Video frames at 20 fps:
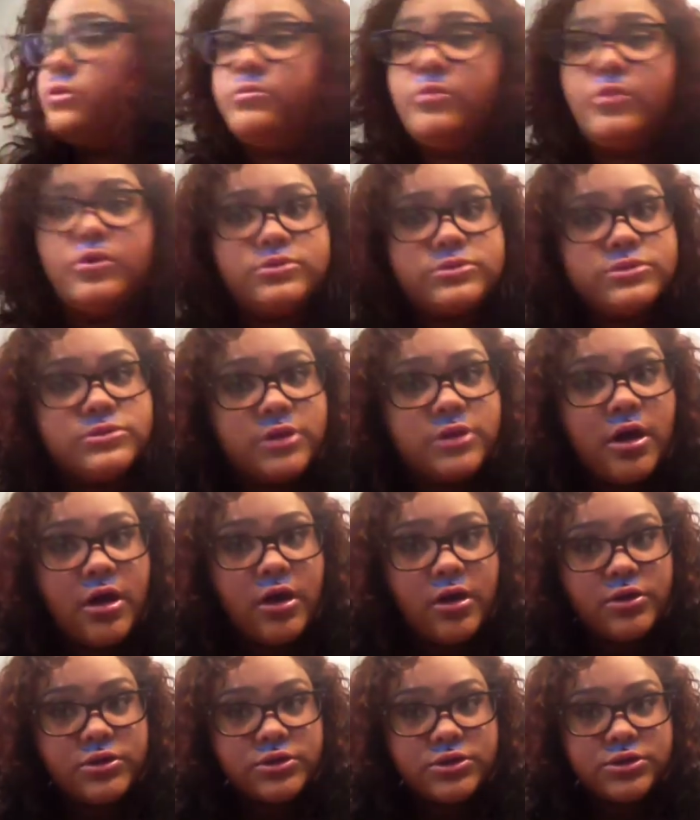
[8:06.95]
a
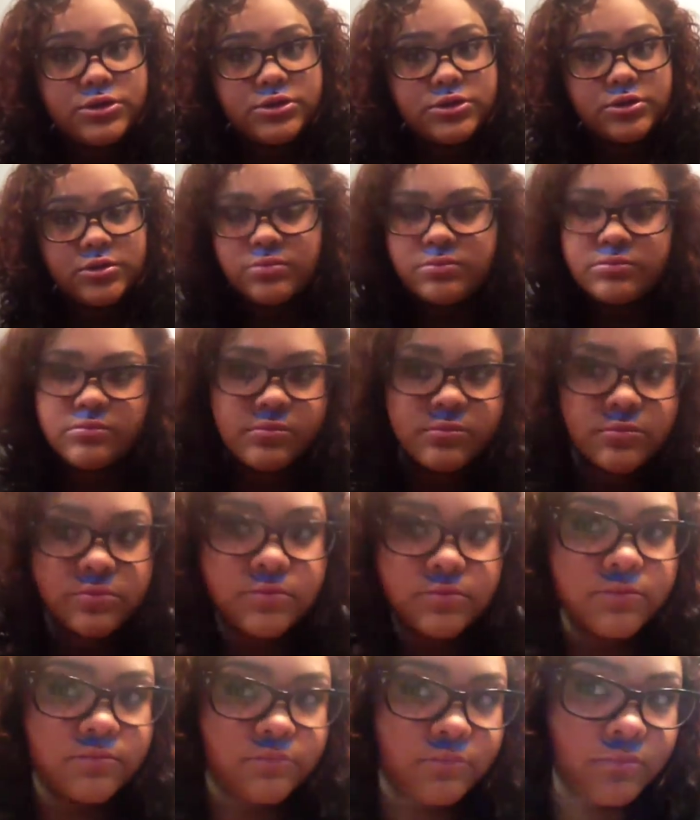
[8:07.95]
mustache.
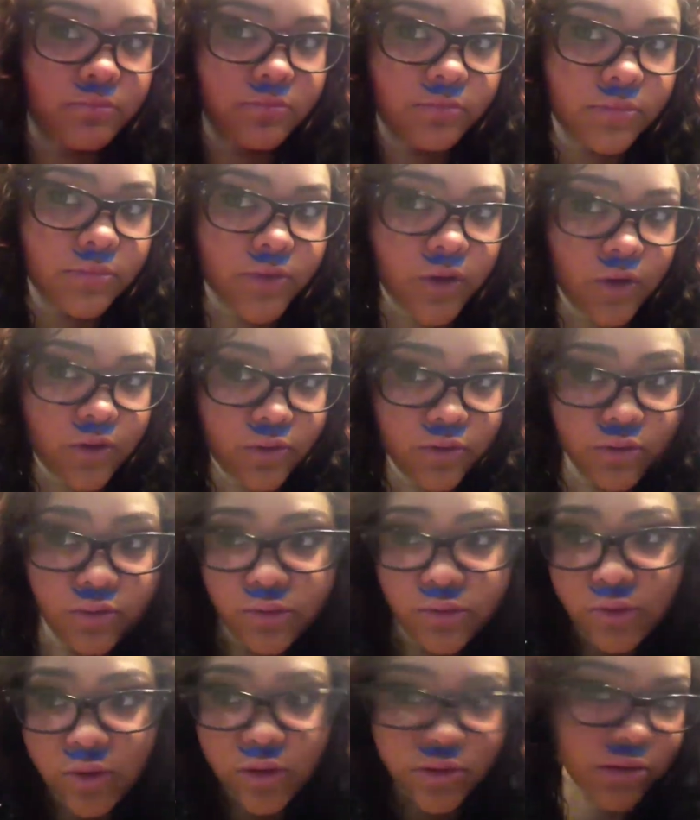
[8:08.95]

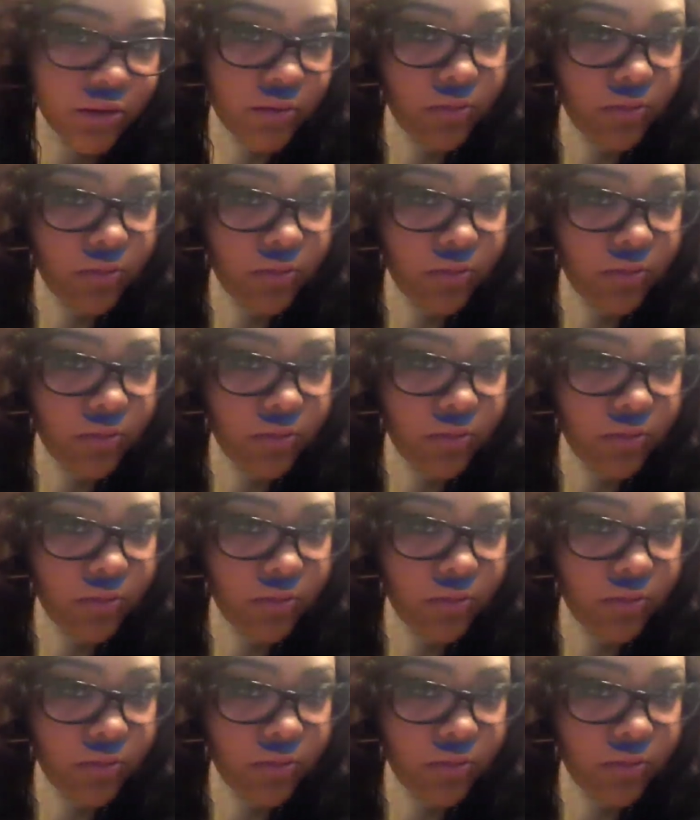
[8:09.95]
You got a